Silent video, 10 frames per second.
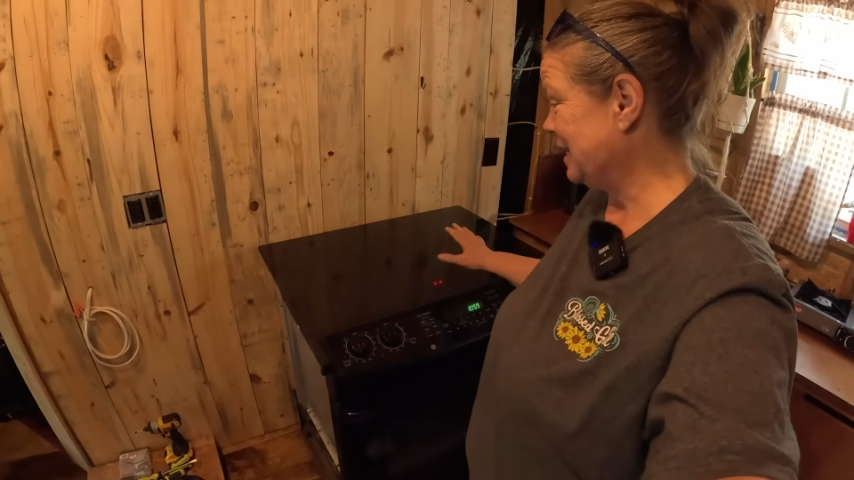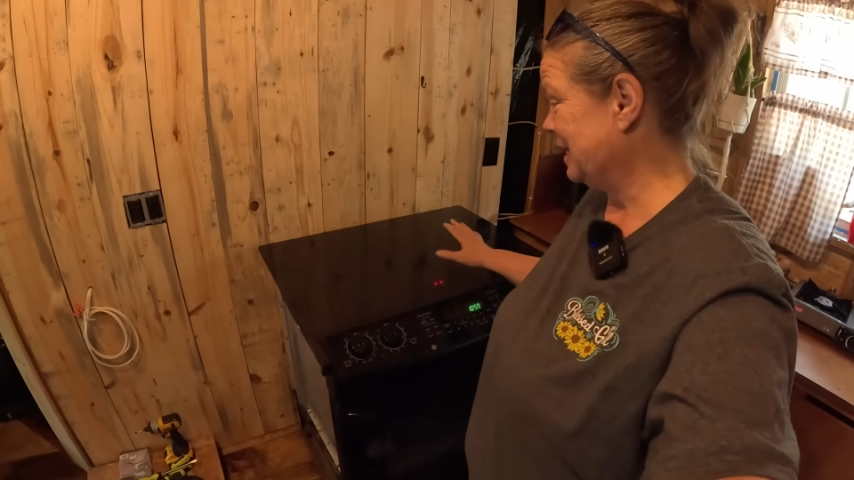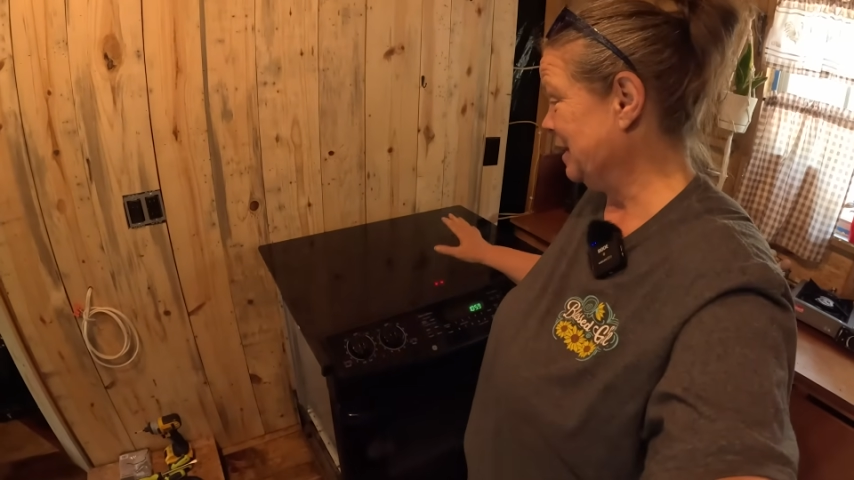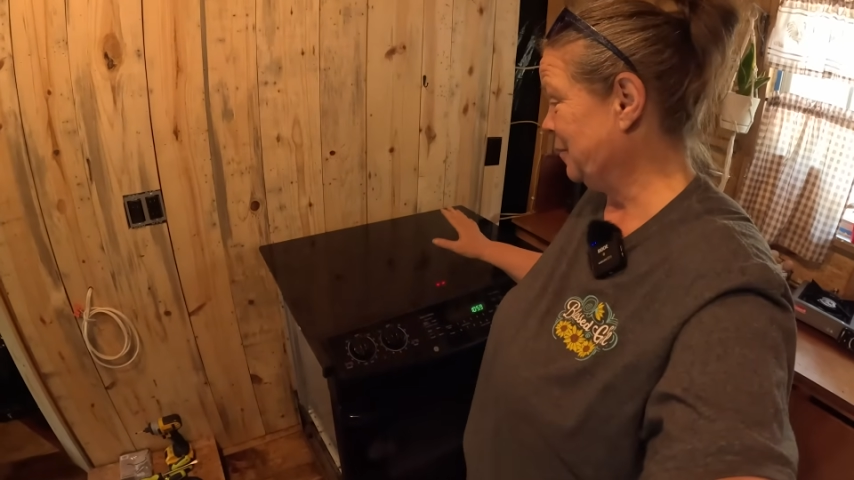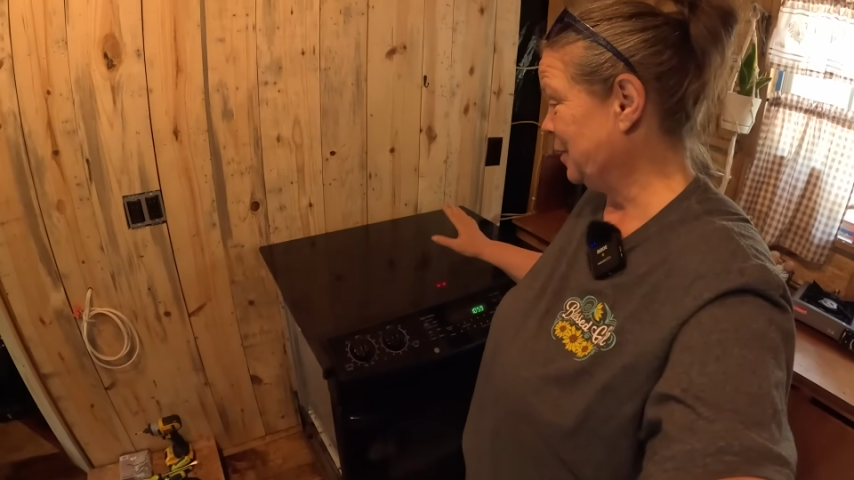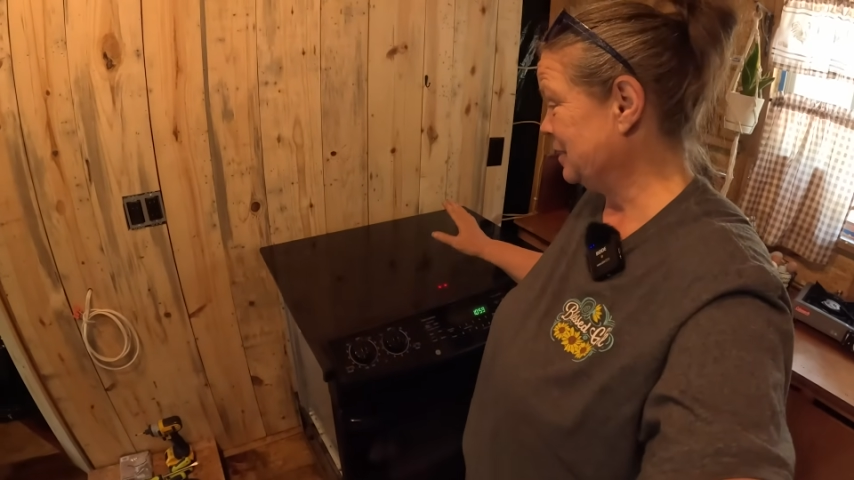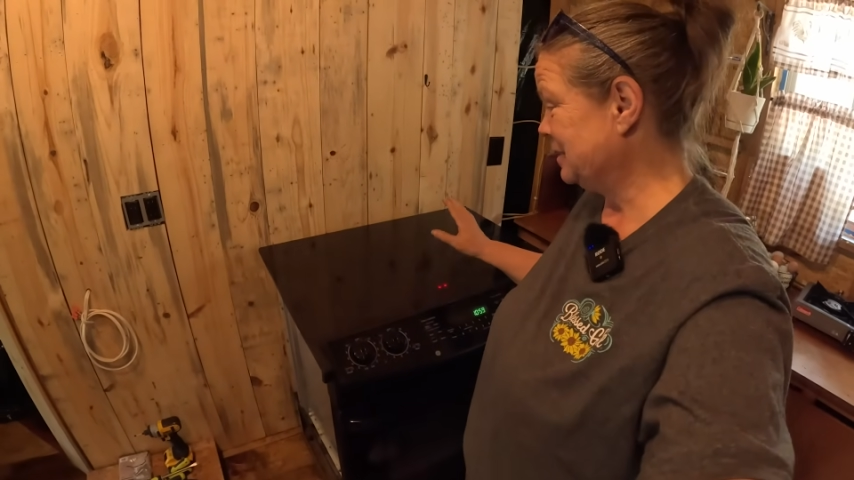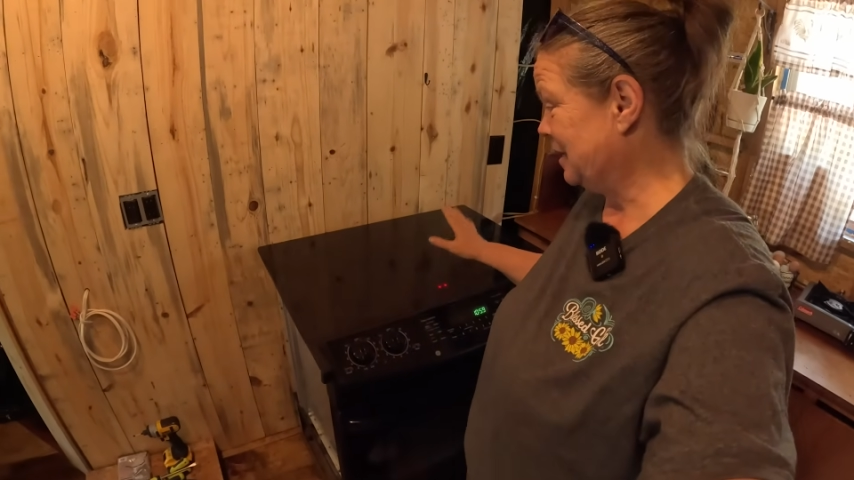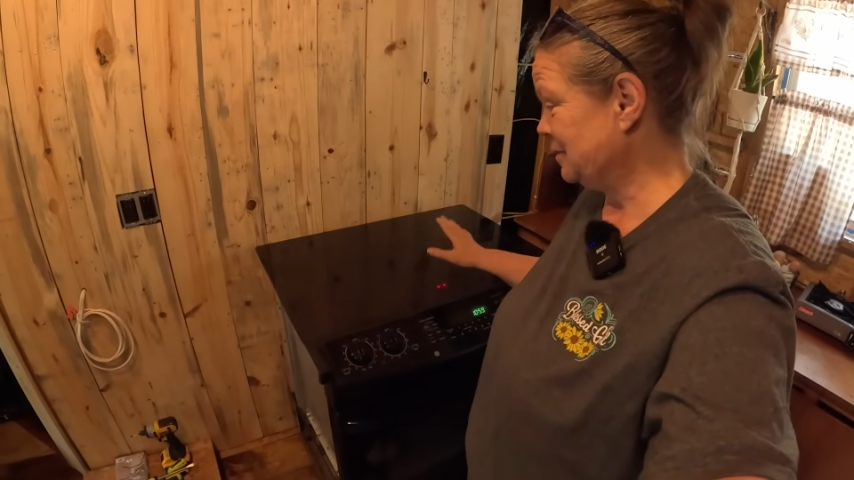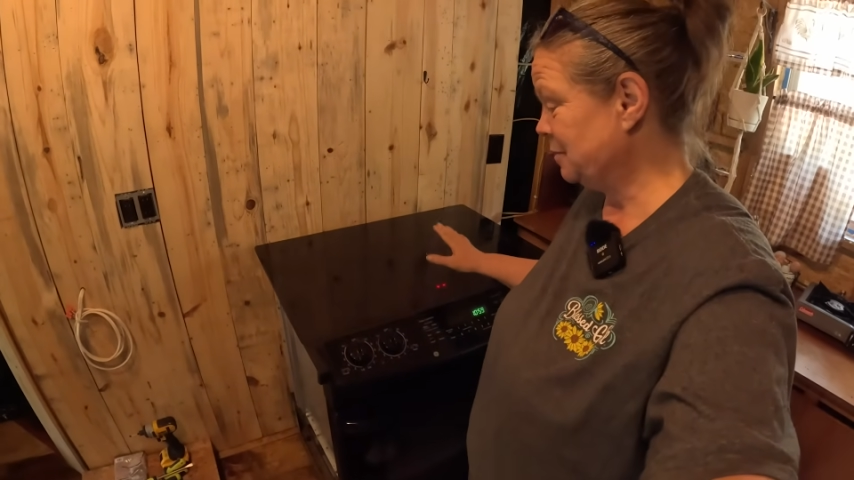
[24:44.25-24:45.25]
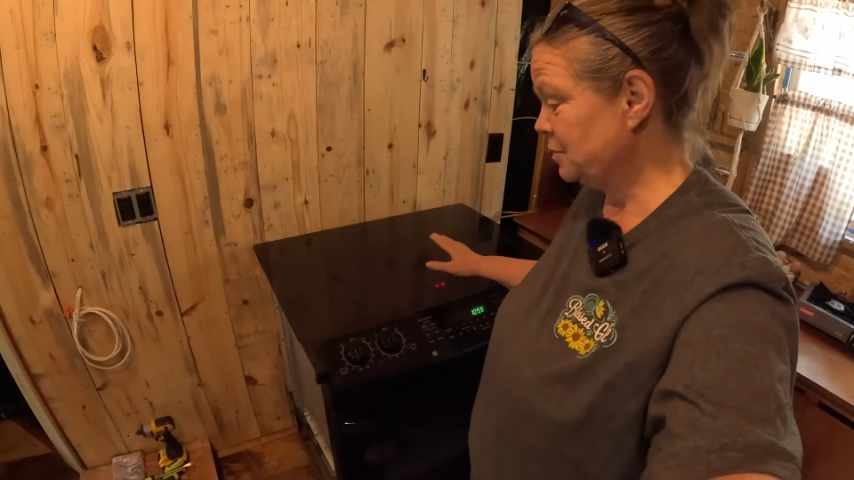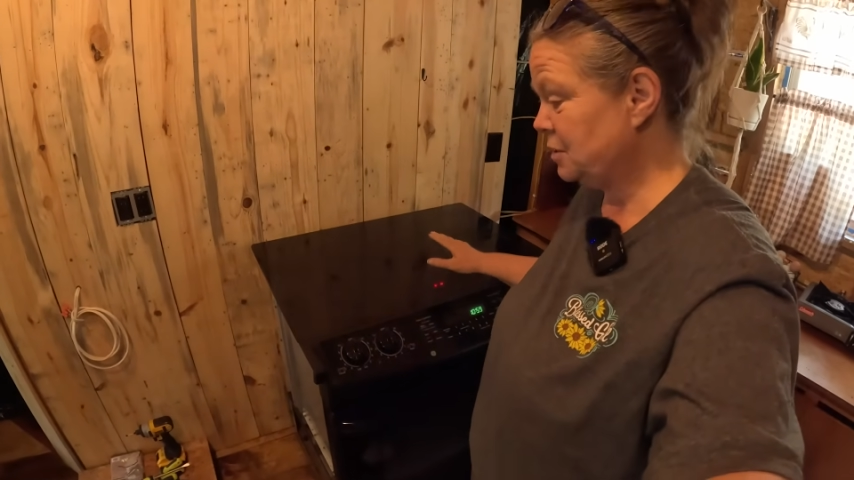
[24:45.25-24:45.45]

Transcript: like it works awesome.